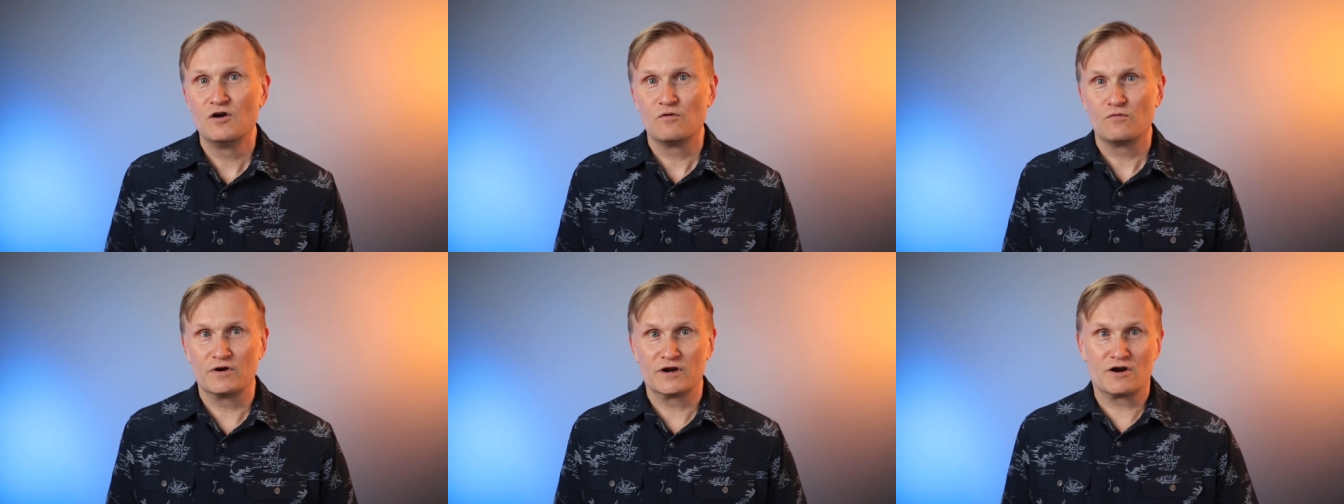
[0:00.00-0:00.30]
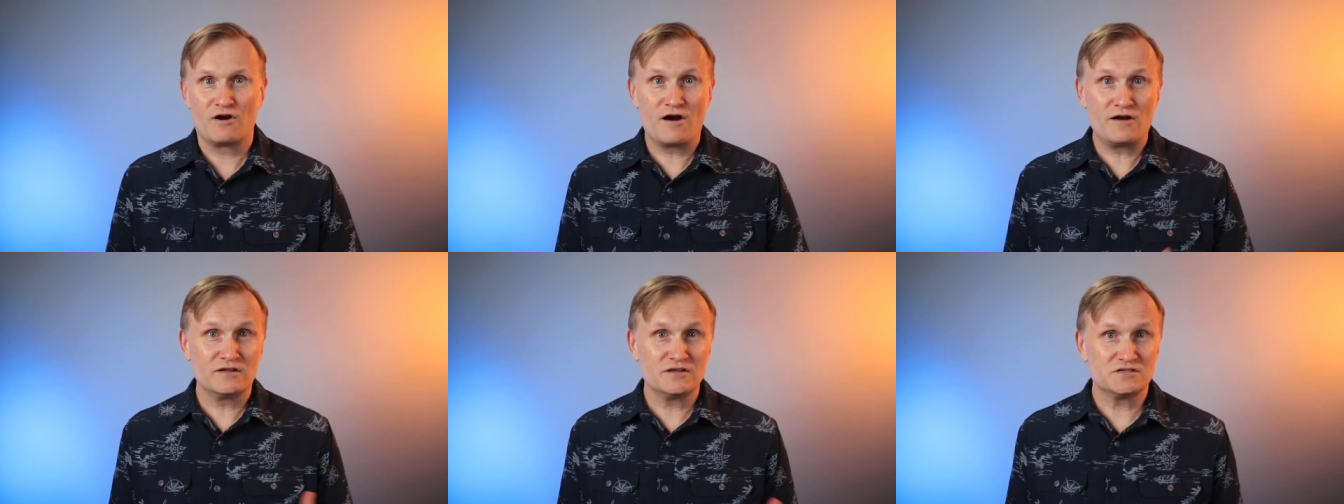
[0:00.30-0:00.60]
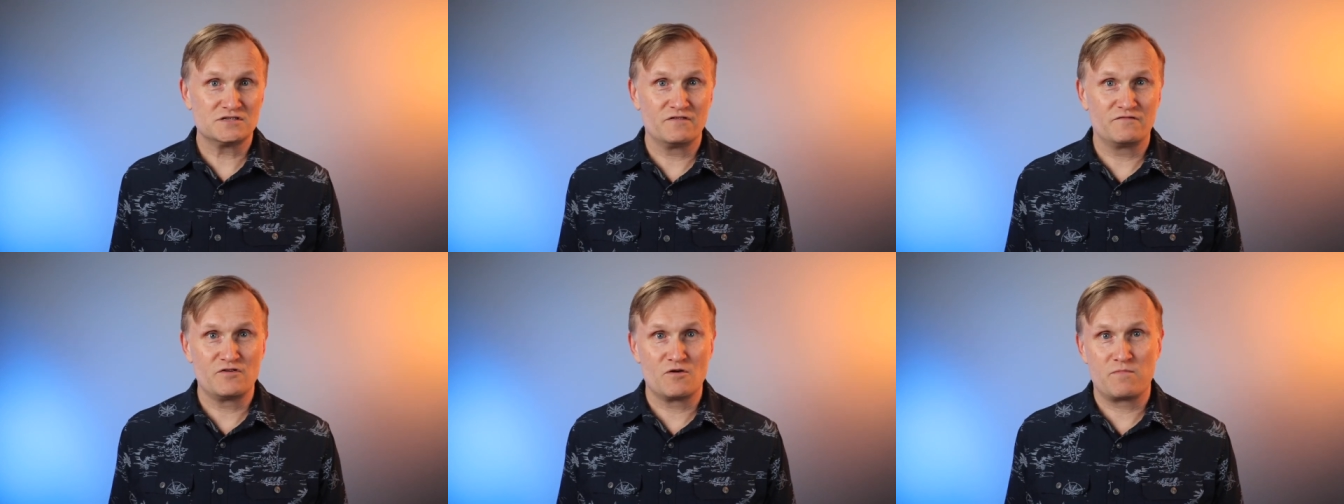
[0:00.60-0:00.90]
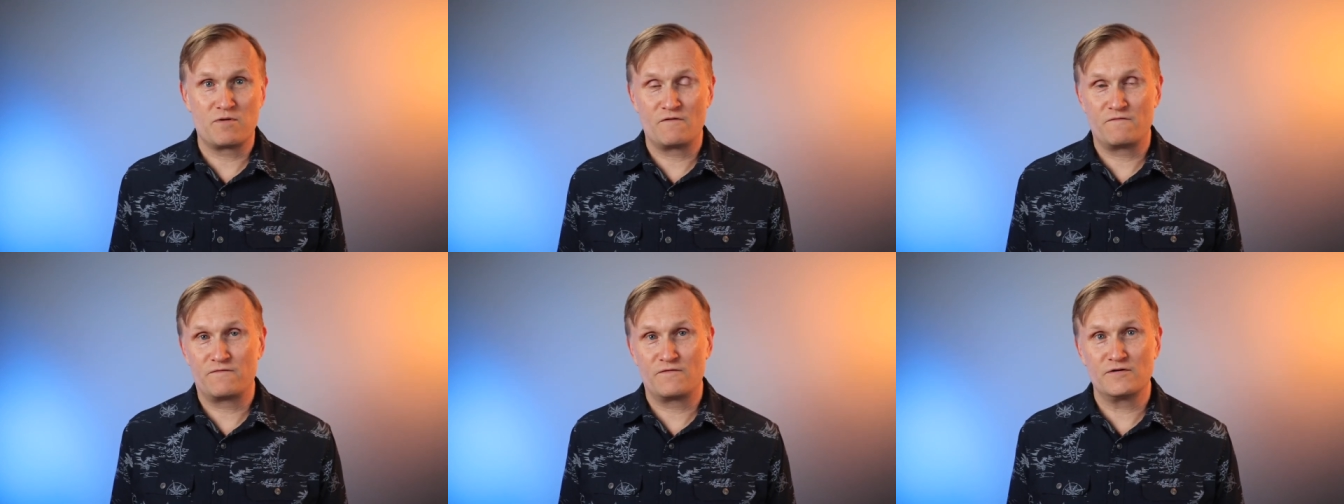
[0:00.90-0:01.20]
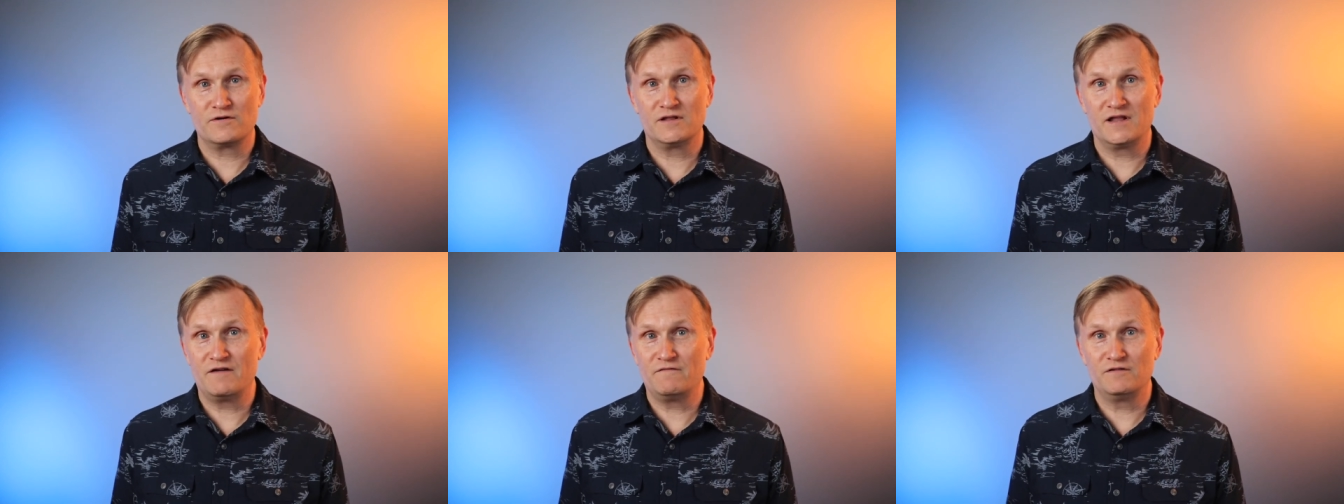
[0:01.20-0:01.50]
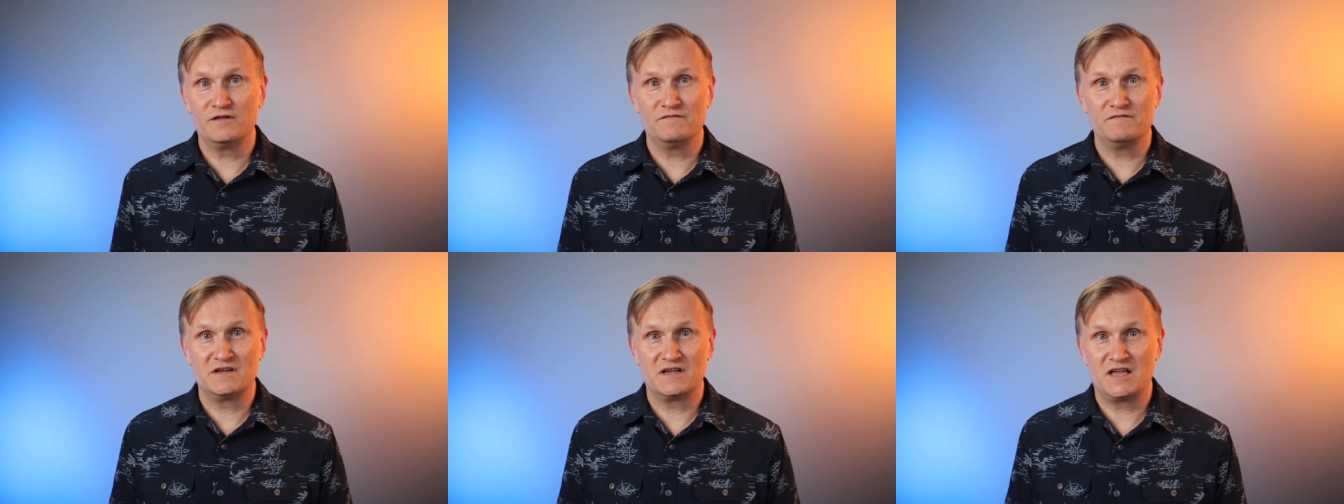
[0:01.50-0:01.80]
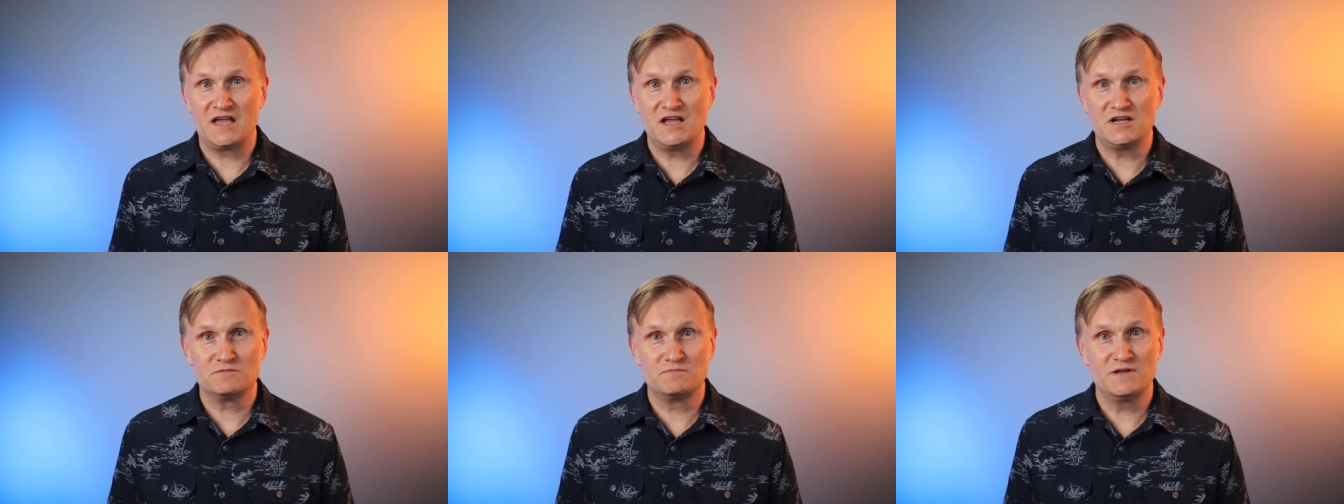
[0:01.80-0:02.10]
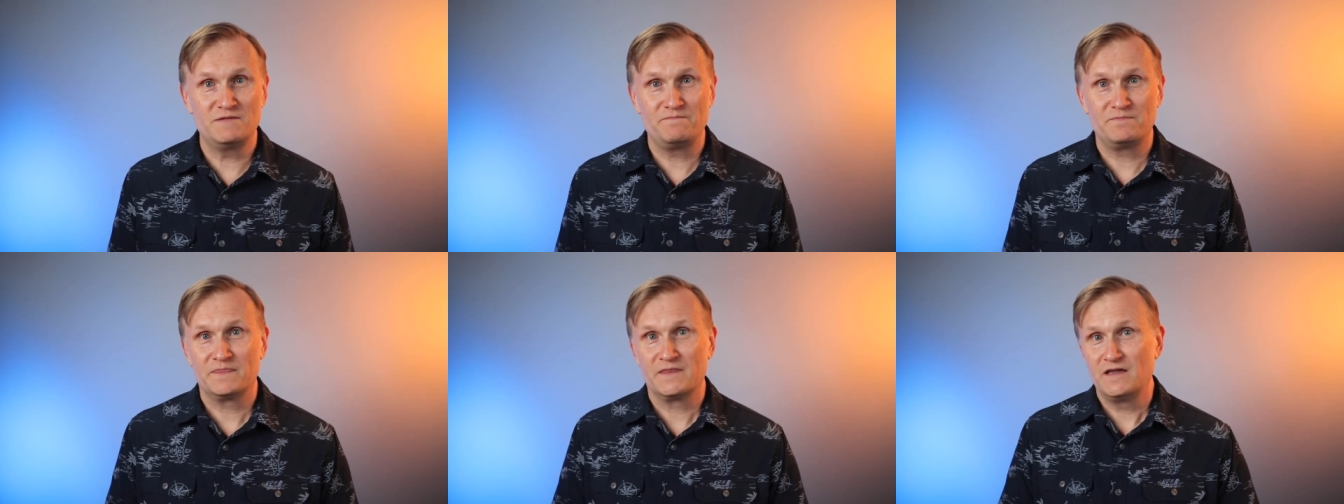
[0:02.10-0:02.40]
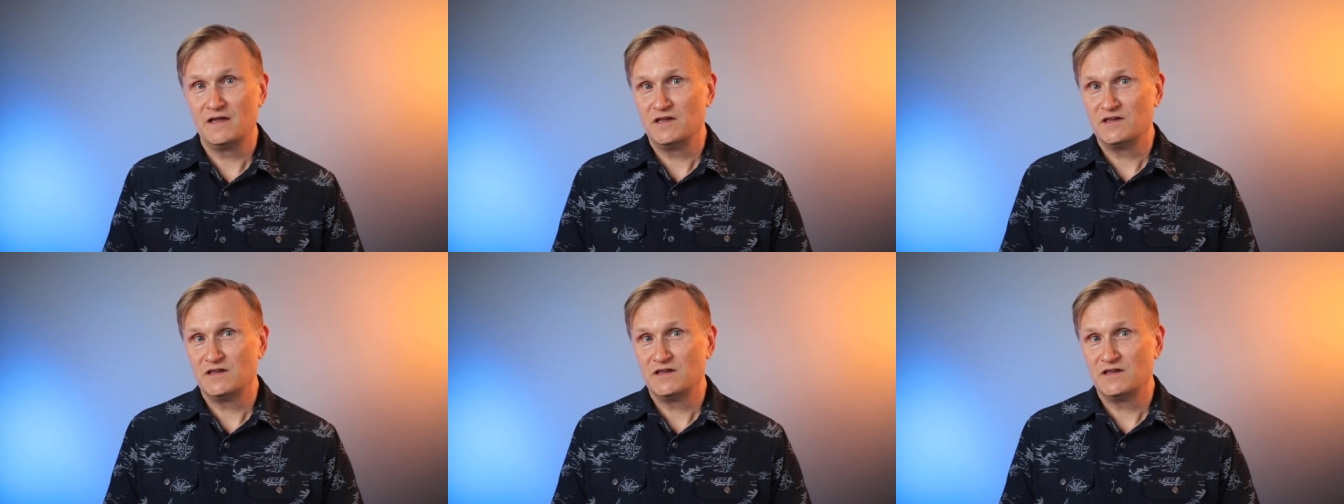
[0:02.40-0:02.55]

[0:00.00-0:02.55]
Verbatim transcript: Regardless of your preferred level of engagement,